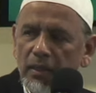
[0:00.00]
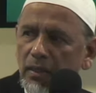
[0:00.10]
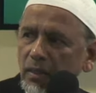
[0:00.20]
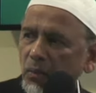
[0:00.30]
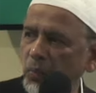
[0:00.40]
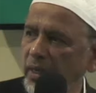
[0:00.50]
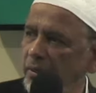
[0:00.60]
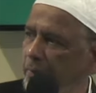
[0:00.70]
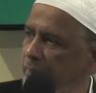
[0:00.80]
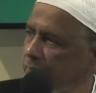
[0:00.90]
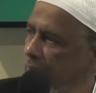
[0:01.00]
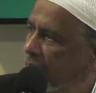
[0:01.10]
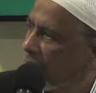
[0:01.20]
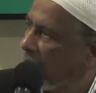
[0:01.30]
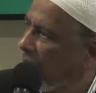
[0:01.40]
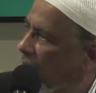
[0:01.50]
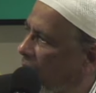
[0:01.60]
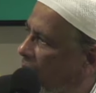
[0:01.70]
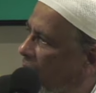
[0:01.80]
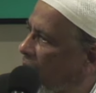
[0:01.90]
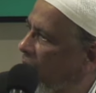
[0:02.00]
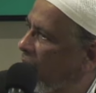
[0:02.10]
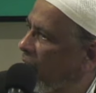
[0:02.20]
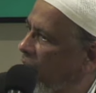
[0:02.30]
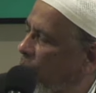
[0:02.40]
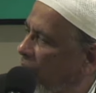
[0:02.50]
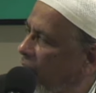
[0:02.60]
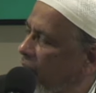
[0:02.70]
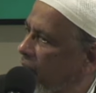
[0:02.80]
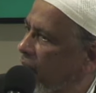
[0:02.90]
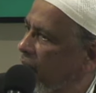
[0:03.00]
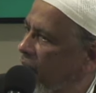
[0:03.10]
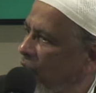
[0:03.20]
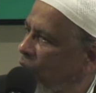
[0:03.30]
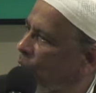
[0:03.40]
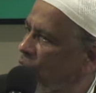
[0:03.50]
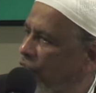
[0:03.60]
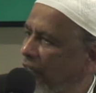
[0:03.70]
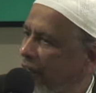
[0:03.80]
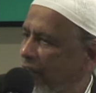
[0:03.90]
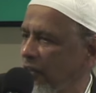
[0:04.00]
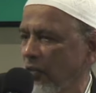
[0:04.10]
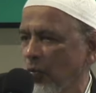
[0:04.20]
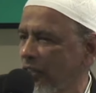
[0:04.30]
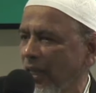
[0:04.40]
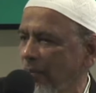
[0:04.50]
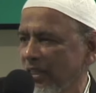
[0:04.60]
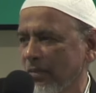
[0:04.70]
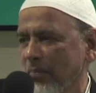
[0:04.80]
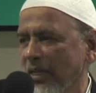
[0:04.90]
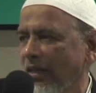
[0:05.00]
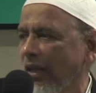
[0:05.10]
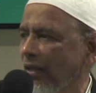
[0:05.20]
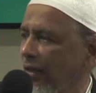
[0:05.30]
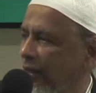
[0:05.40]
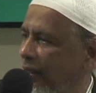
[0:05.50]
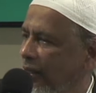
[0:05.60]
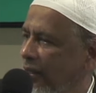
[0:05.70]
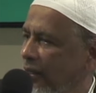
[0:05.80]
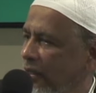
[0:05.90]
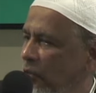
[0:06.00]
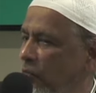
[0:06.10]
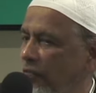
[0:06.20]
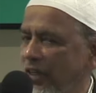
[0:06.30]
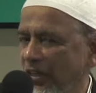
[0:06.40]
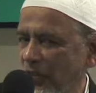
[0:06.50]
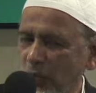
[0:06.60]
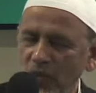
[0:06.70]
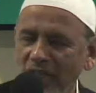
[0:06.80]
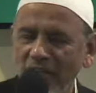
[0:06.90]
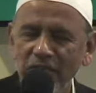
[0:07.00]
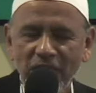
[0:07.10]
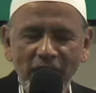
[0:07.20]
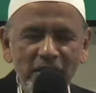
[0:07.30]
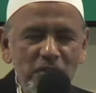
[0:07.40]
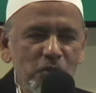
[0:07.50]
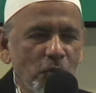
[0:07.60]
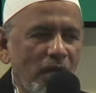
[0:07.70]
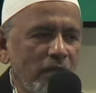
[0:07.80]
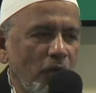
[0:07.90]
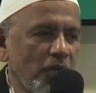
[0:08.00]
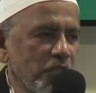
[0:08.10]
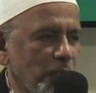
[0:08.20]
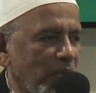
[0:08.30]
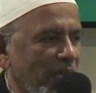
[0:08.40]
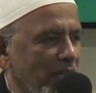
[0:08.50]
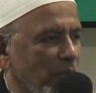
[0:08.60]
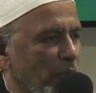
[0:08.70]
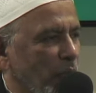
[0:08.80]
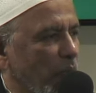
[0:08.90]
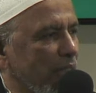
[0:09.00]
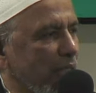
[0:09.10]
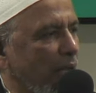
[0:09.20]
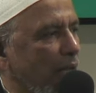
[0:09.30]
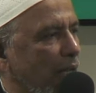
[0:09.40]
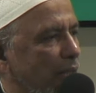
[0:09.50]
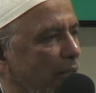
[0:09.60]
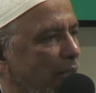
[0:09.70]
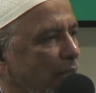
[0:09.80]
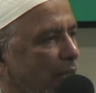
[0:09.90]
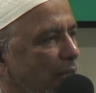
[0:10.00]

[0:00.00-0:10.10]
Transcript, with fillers: Where you eat, you drink, you say Bismillah, you finish, you give thanks to Allah subhanahu wa ta'ala.